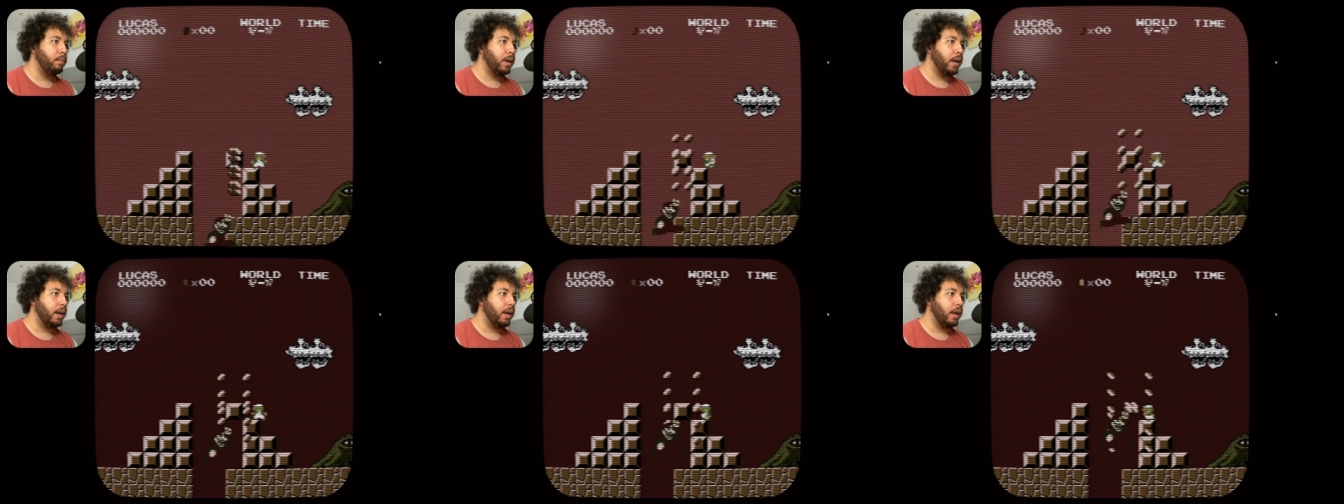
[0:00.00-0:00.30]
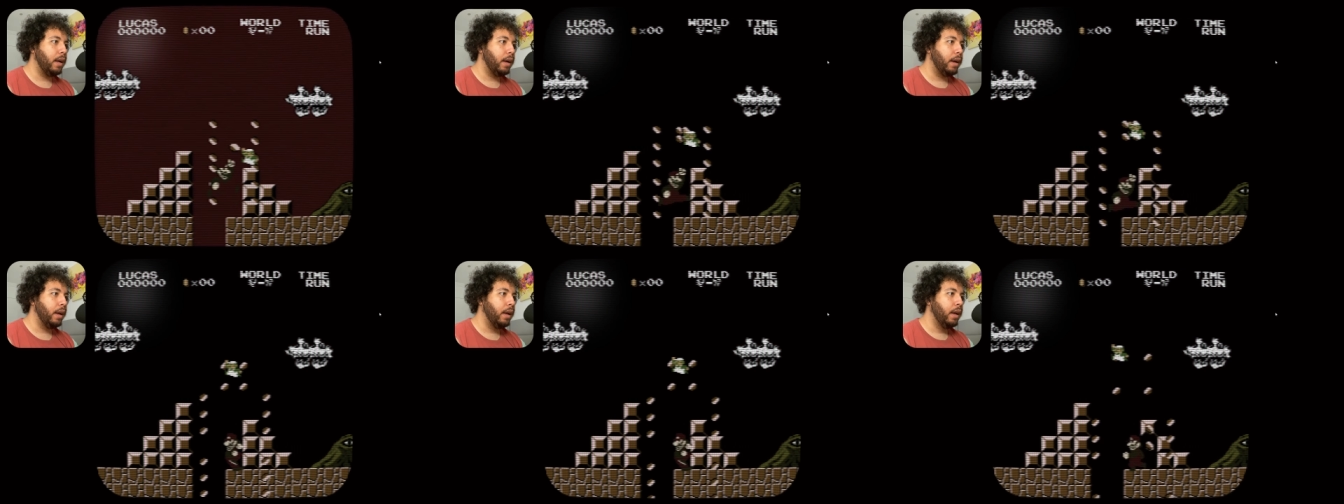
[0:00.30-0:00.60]
my
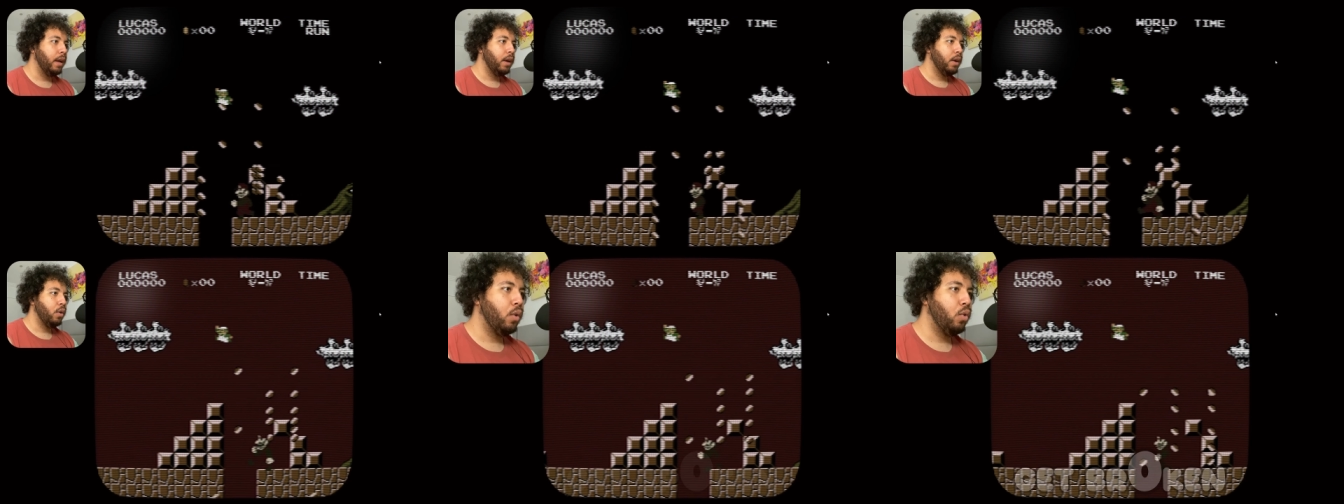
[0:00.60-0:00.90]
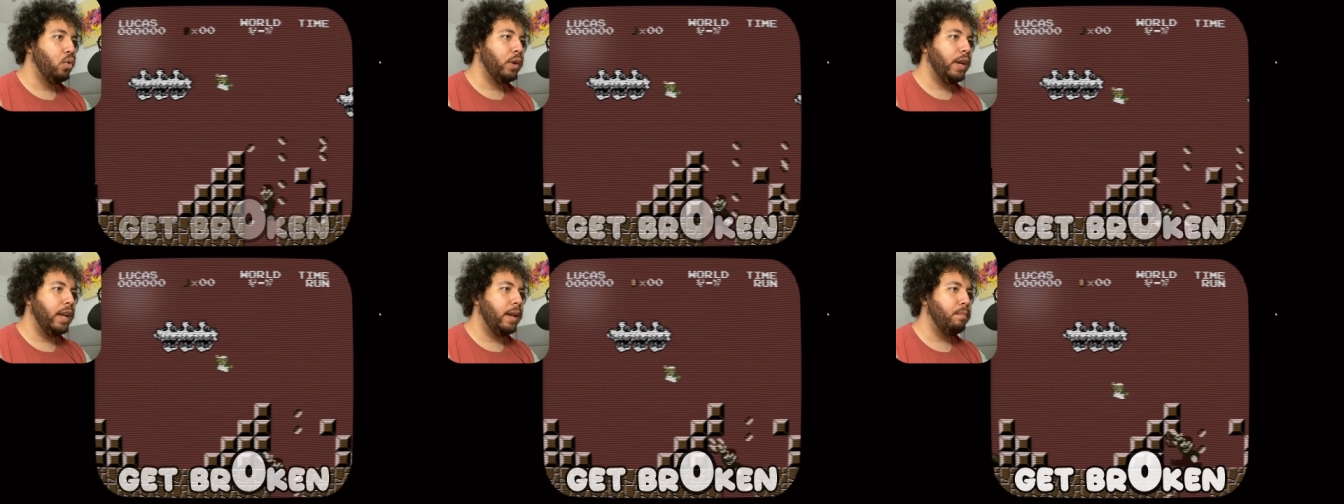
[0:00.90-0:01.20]
guy.
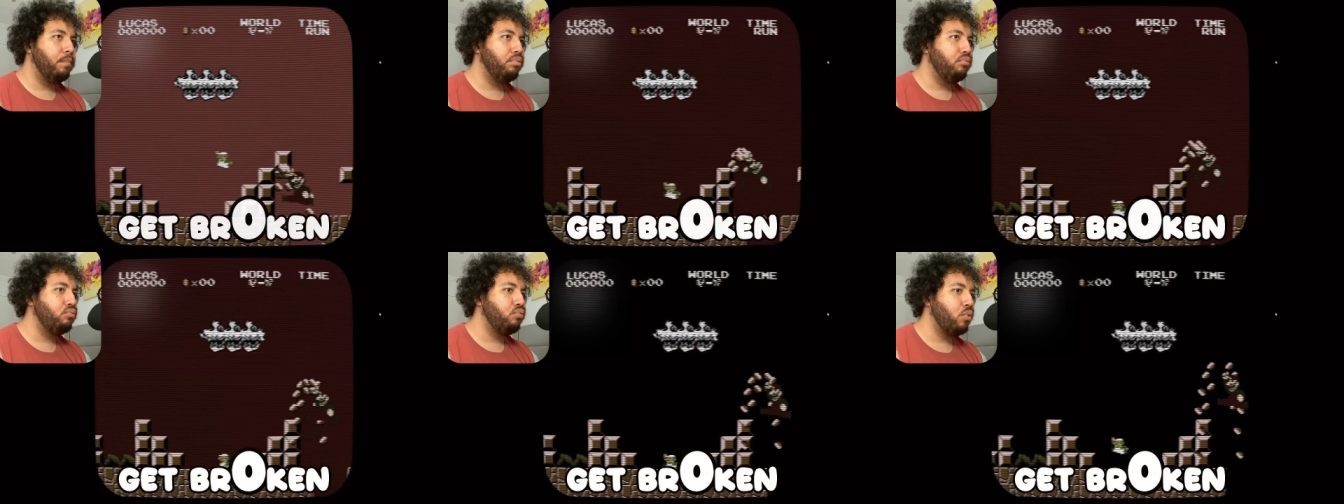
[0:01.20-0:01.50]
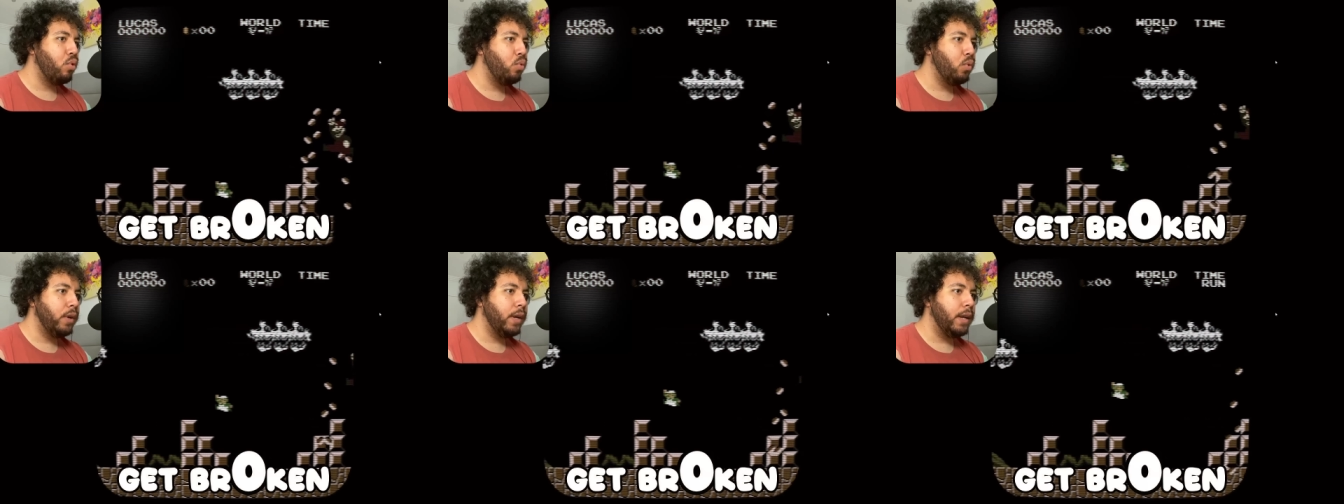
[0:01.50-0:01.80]
Oh, get
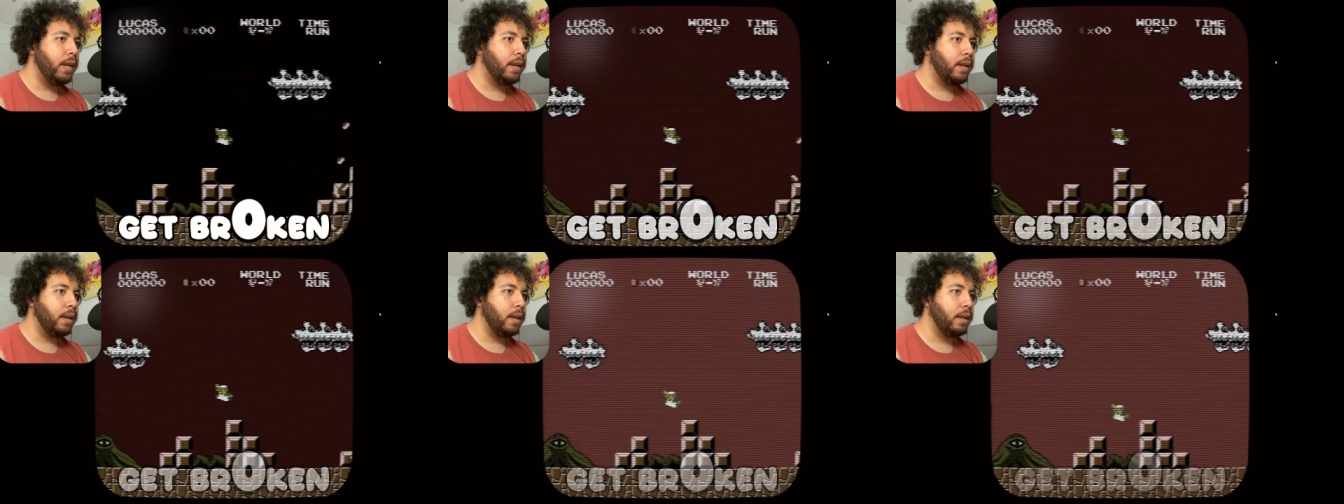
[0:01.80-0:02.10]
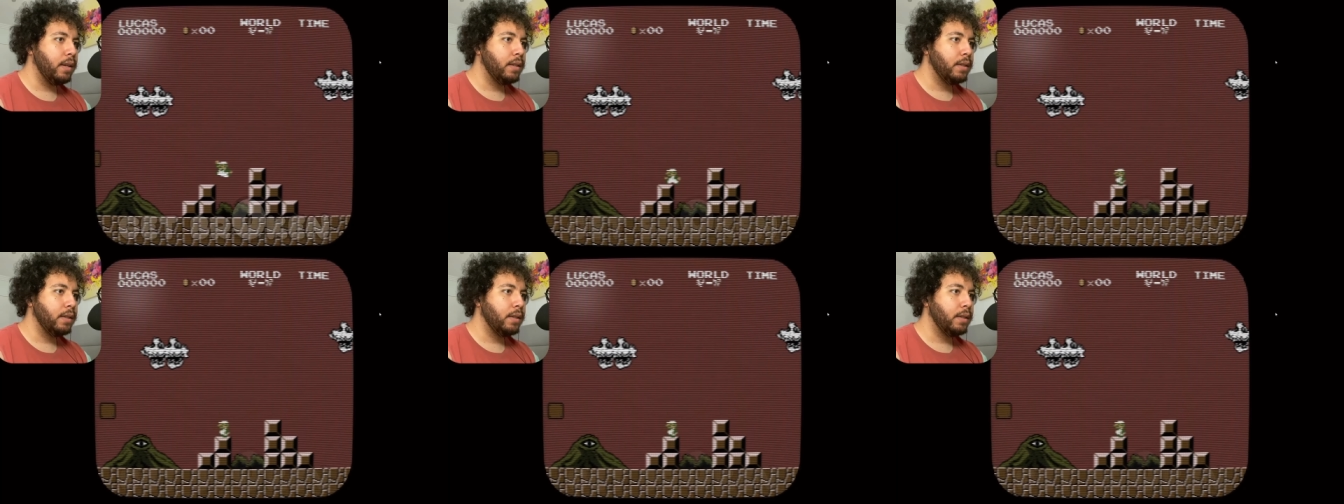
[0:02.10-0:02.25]
broken.